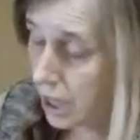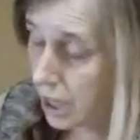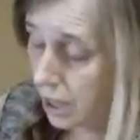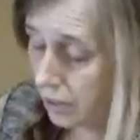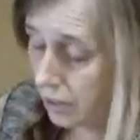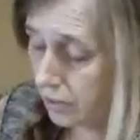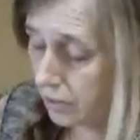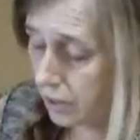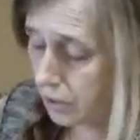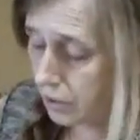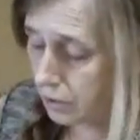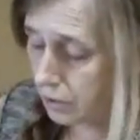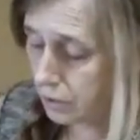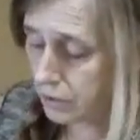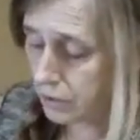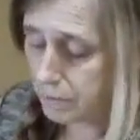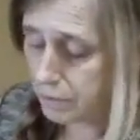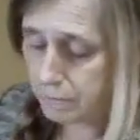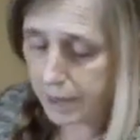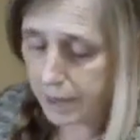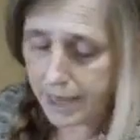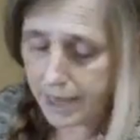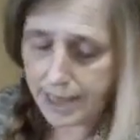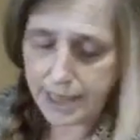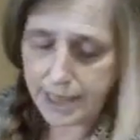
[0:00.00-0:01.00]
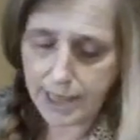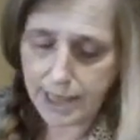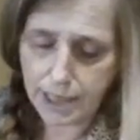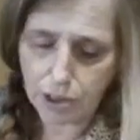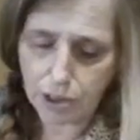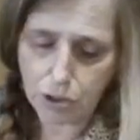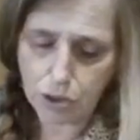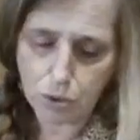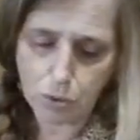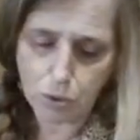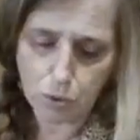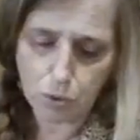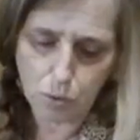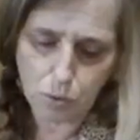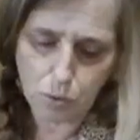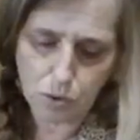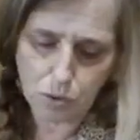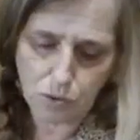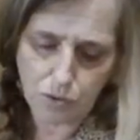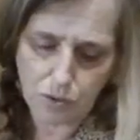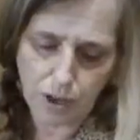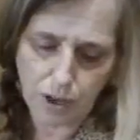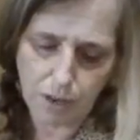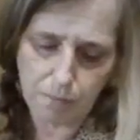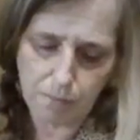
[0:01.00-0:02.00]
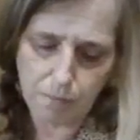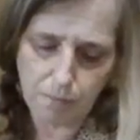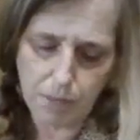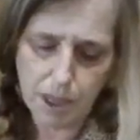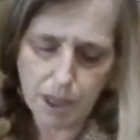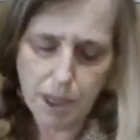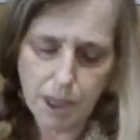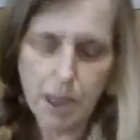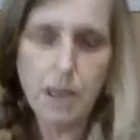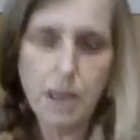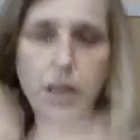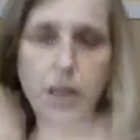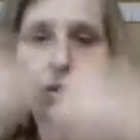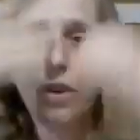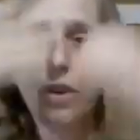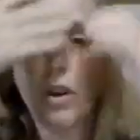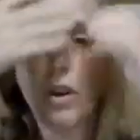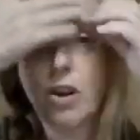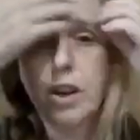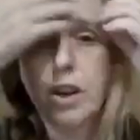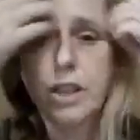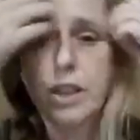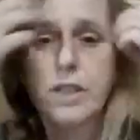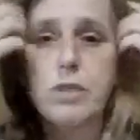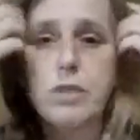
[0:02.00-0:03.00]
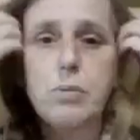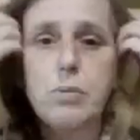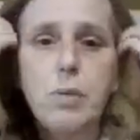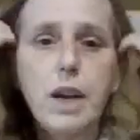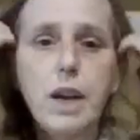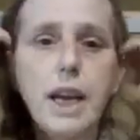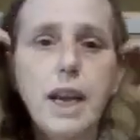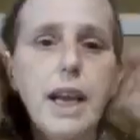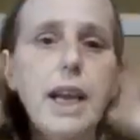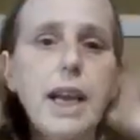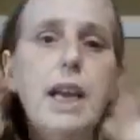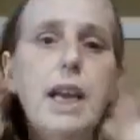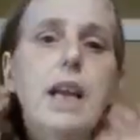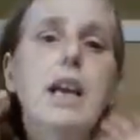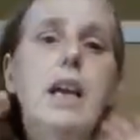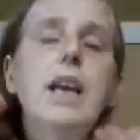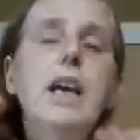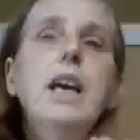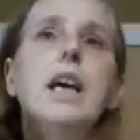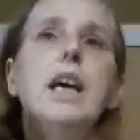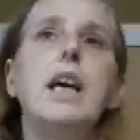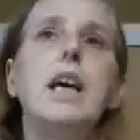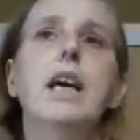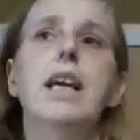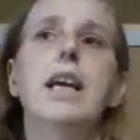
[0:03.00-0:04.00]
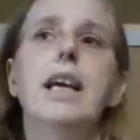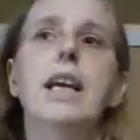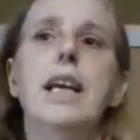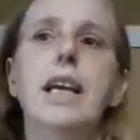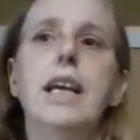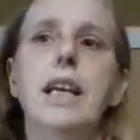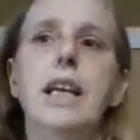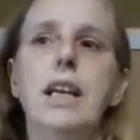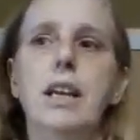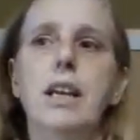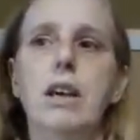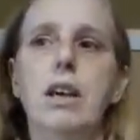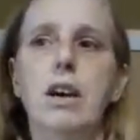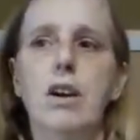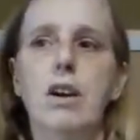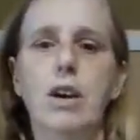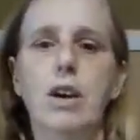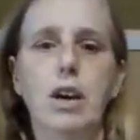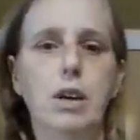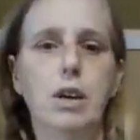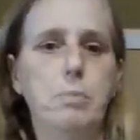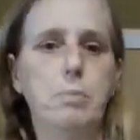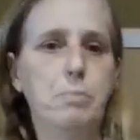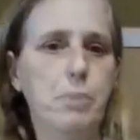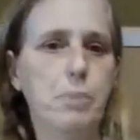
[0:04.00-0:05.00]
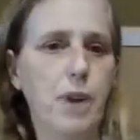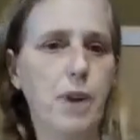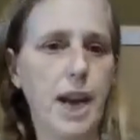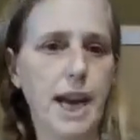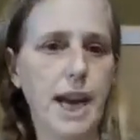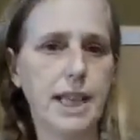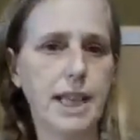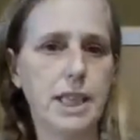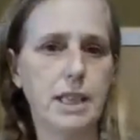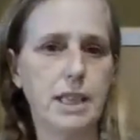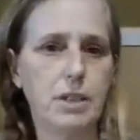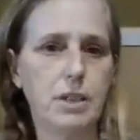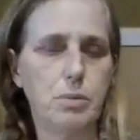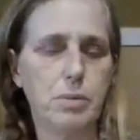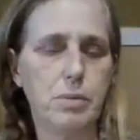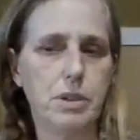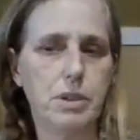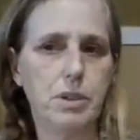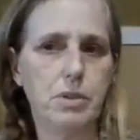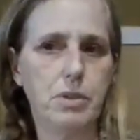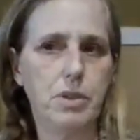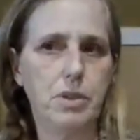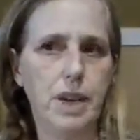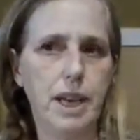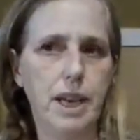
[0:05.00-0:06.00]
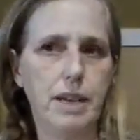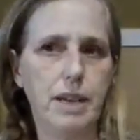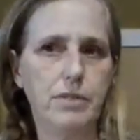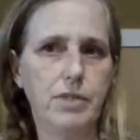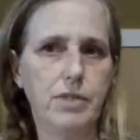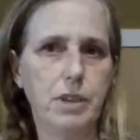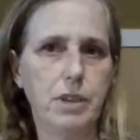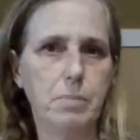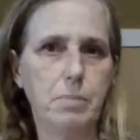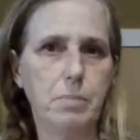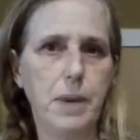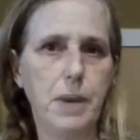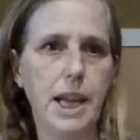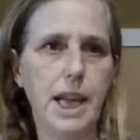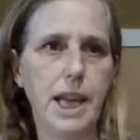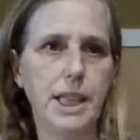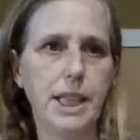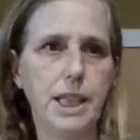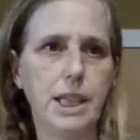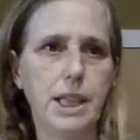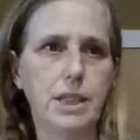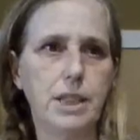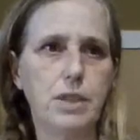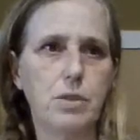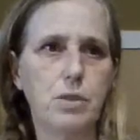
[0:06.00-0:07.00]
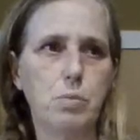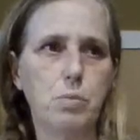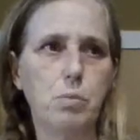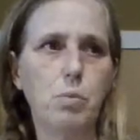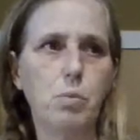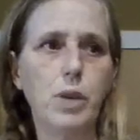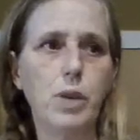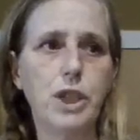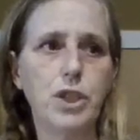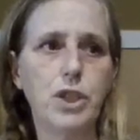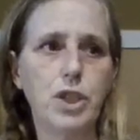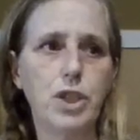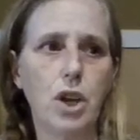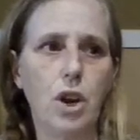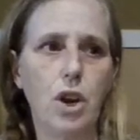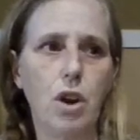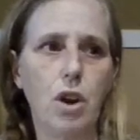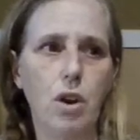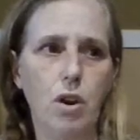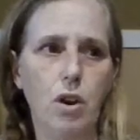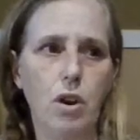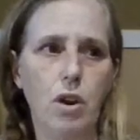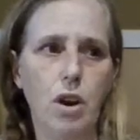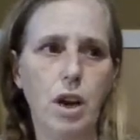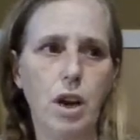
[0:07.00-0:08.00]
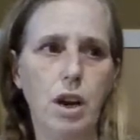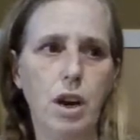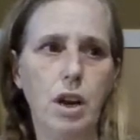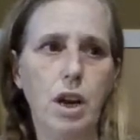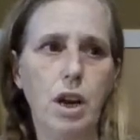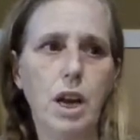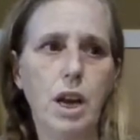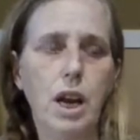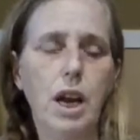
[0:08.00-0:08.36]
those basic tools from the Artist Way in our practice with Creative Companions, which are